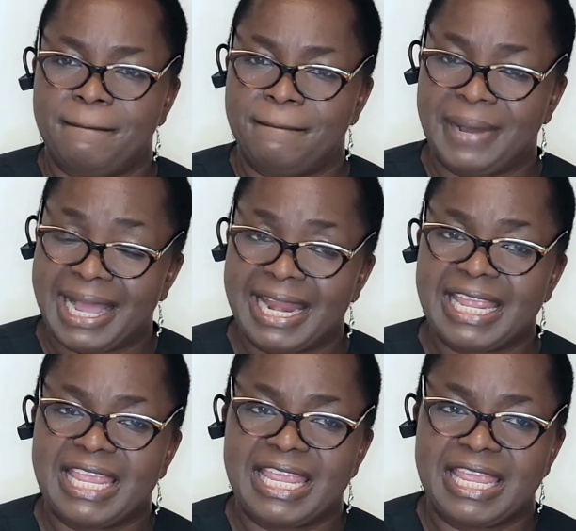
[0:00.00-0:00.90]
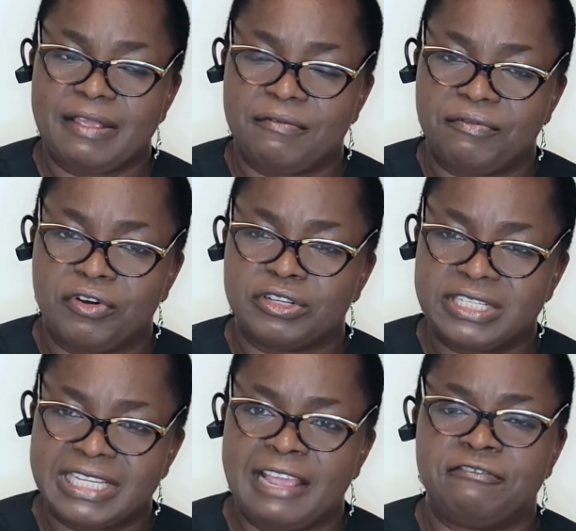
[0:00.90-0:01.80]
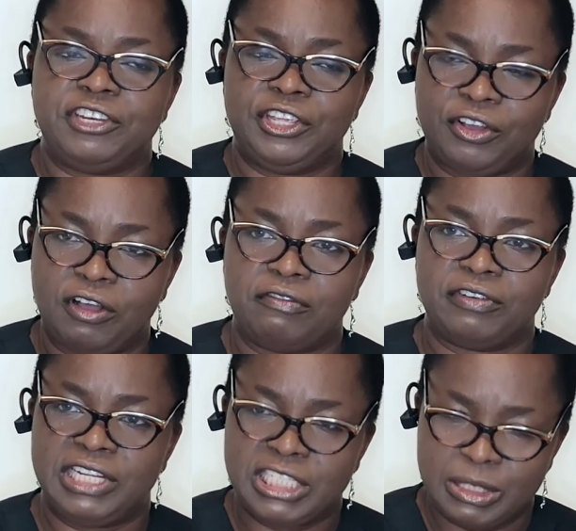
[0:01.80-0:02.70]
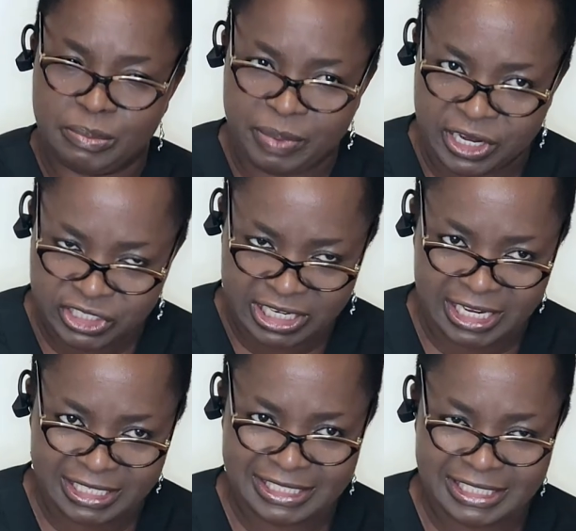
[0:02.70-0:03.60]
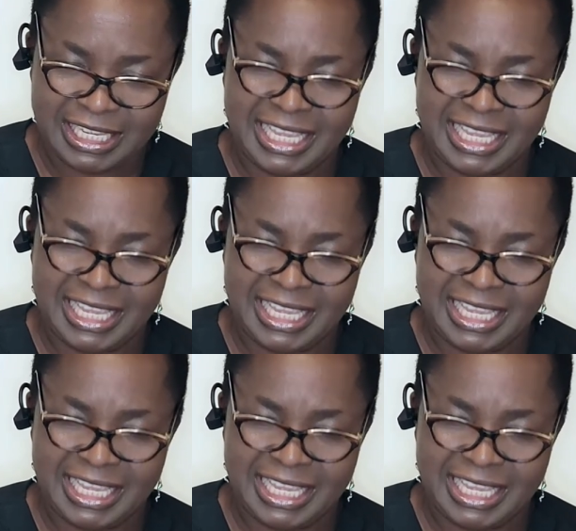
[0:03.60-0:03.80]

But for safety of this patient,